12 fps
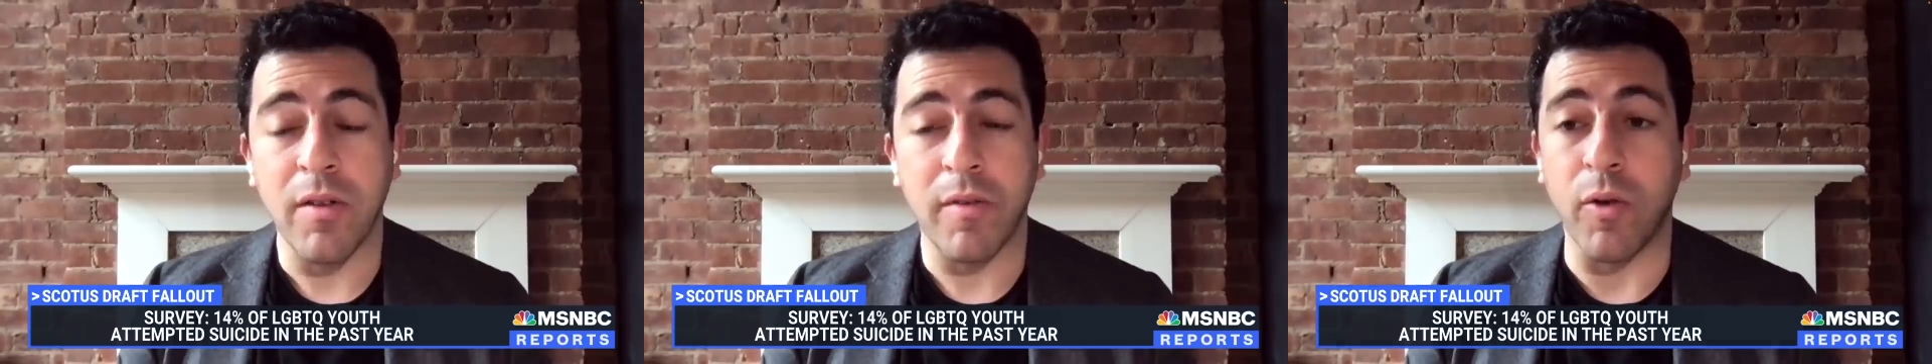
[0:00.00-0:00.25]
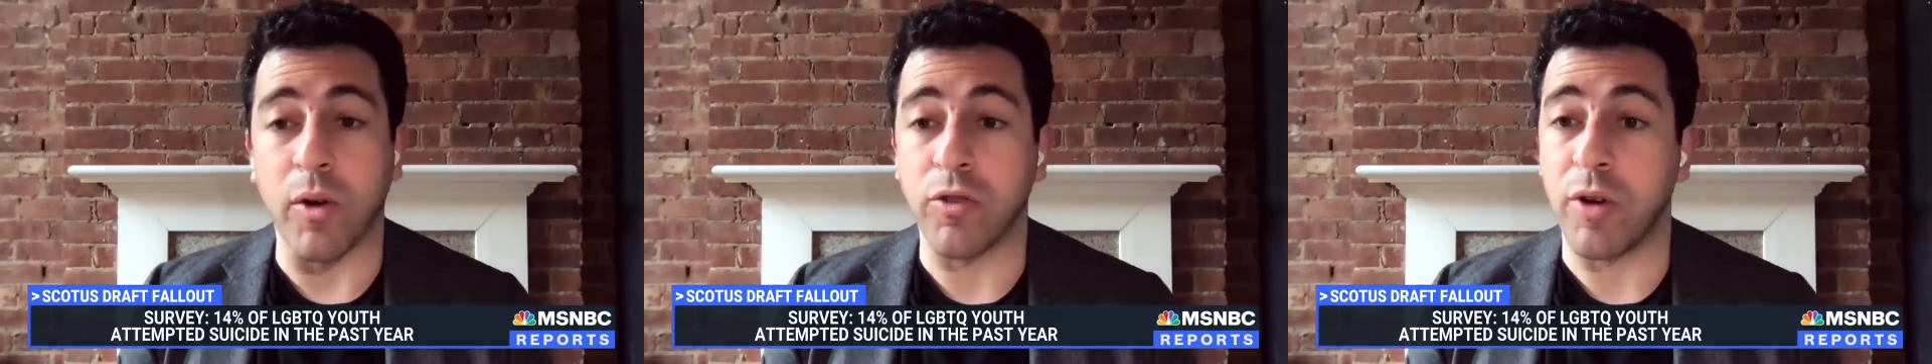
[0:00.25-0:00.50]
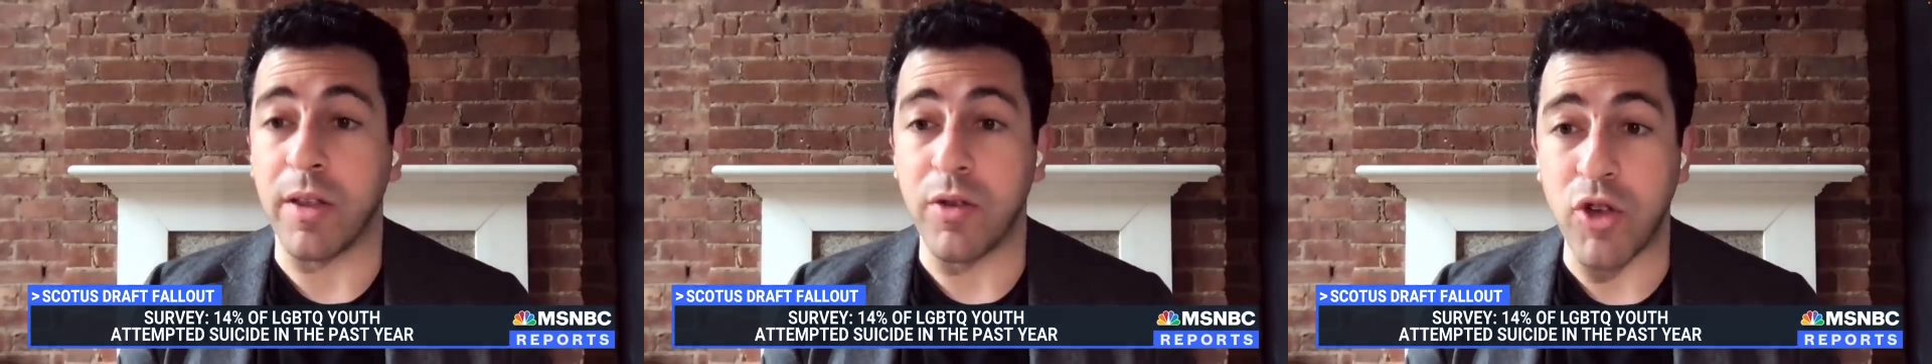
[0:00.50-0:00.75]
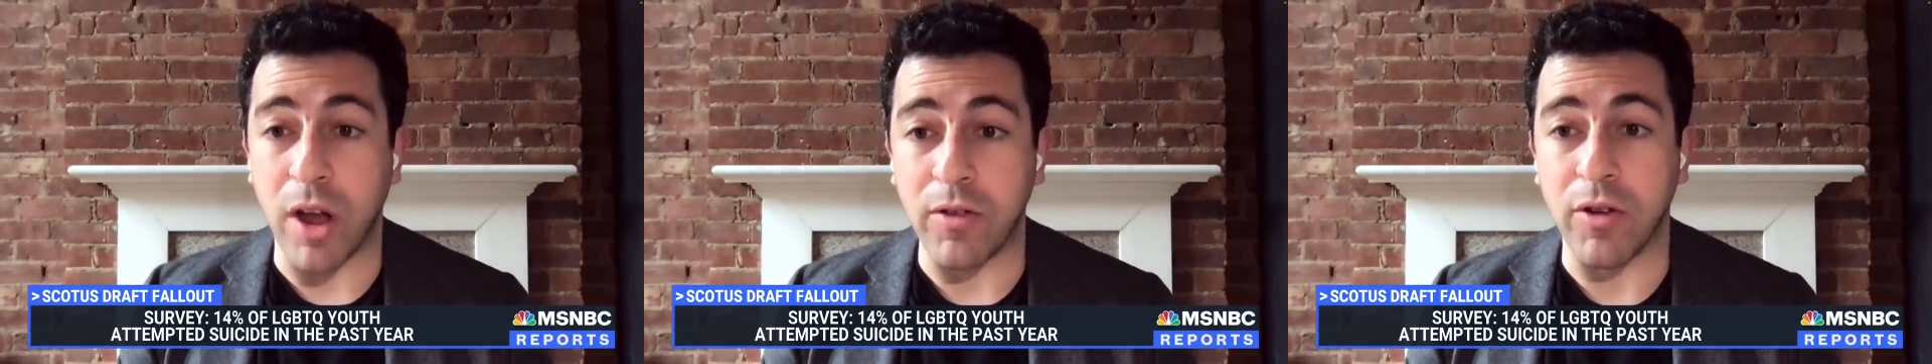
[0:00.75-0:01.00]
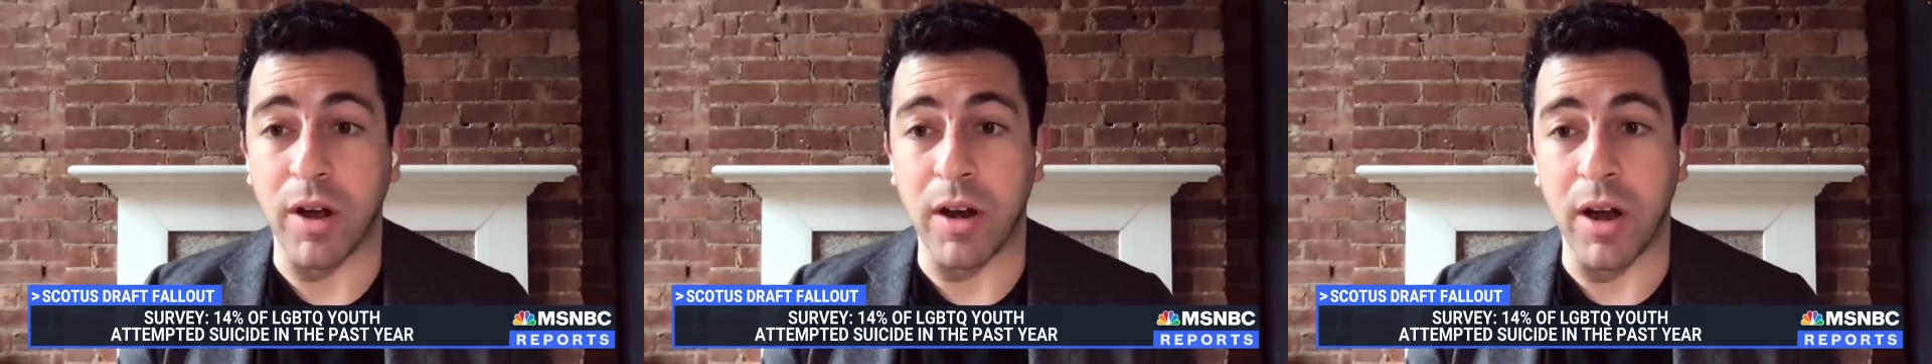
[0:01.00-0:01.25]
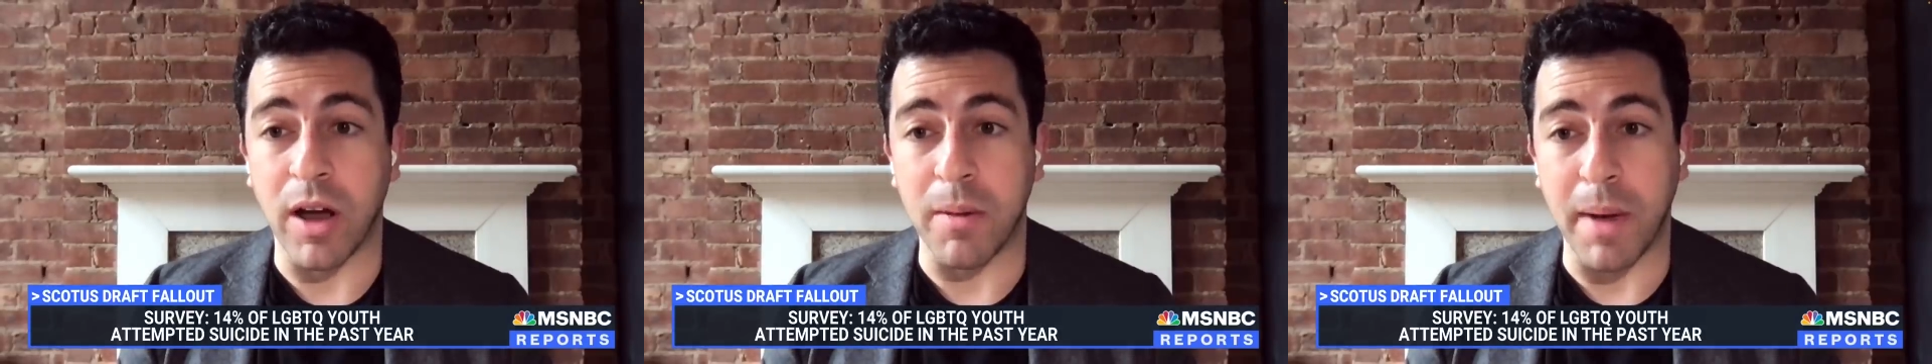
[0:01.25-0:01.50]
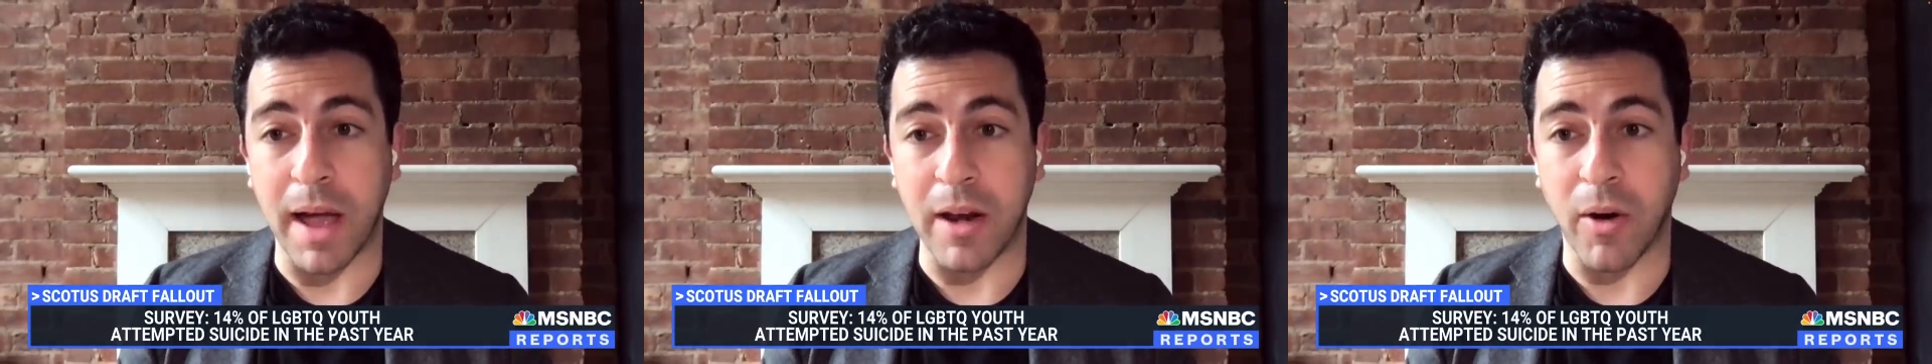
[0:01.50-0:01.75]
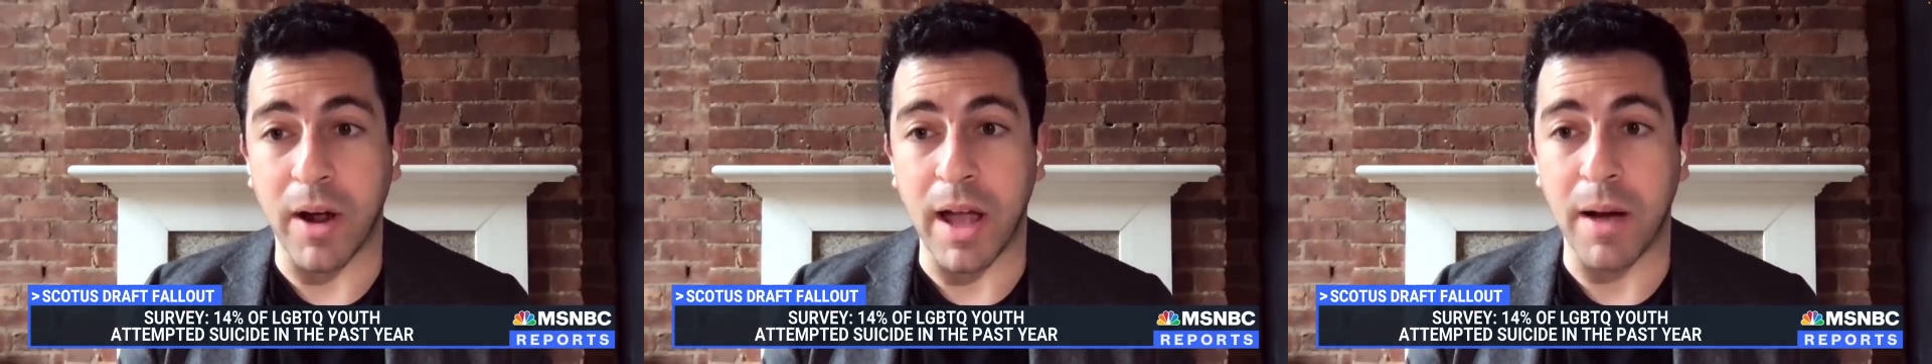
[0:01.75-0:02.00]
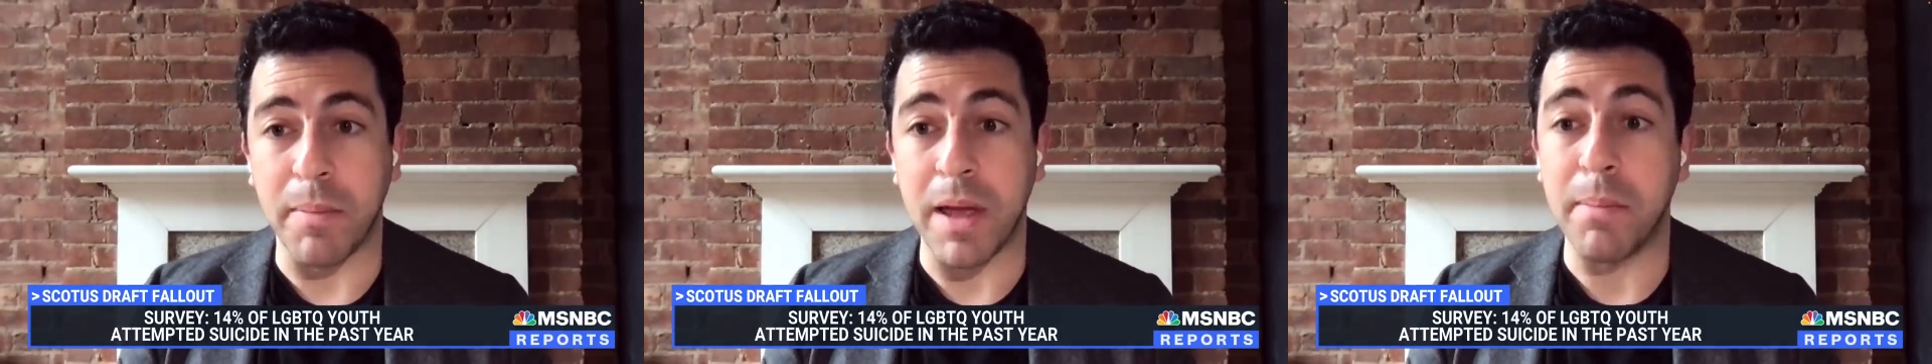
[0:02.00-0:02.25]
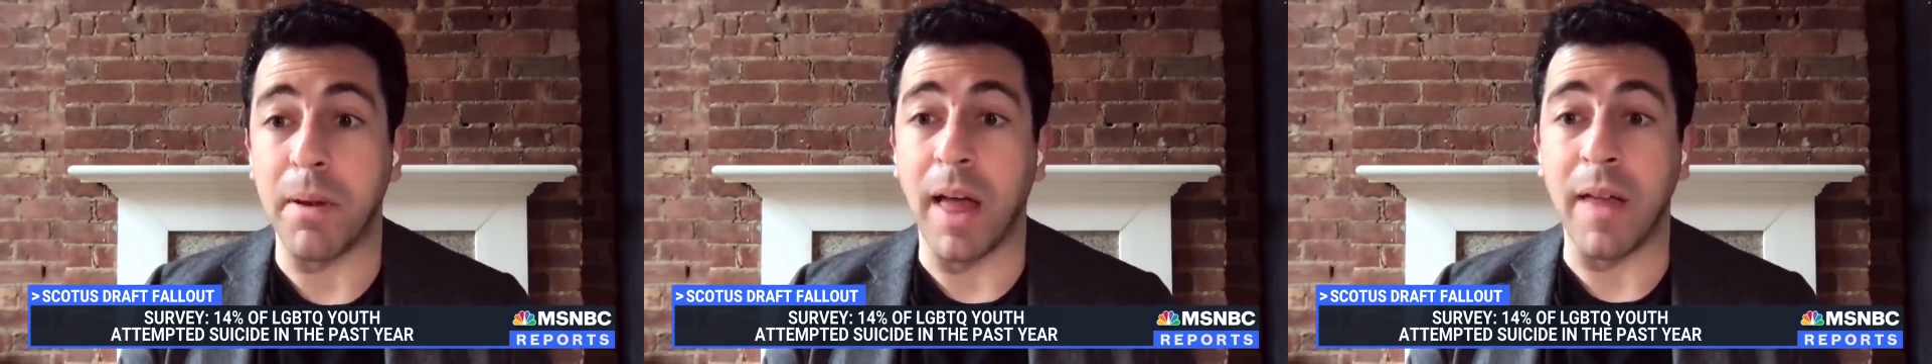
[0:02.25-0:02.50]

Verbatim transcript: for transgender and non-binary young people,